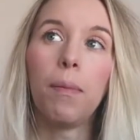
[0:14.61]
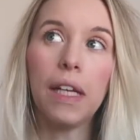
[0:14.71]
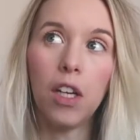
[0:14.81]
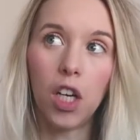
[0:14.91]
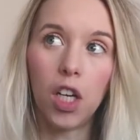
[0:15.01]

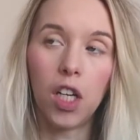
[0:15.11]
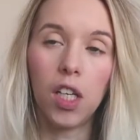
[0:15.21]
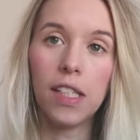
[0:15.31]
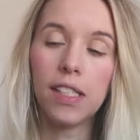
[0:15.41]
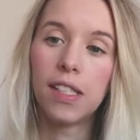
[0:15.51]

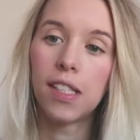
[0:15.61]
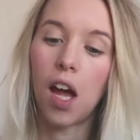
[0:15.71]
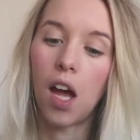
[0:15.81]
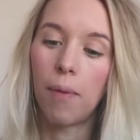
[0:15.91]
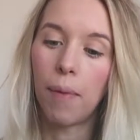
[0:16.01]
because
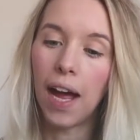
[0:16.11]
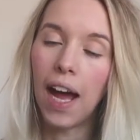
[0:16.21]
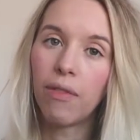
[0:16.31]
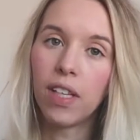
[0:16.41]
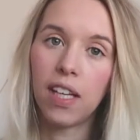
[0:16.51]
I haven't